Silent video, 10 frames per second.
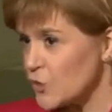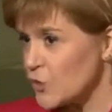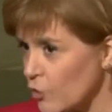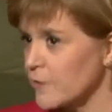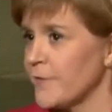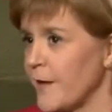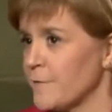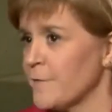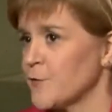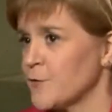In Scotland,
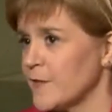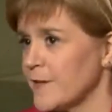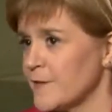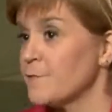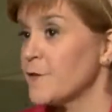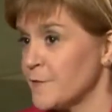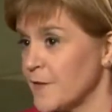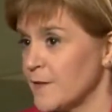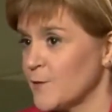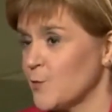that figure was less than
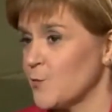50%.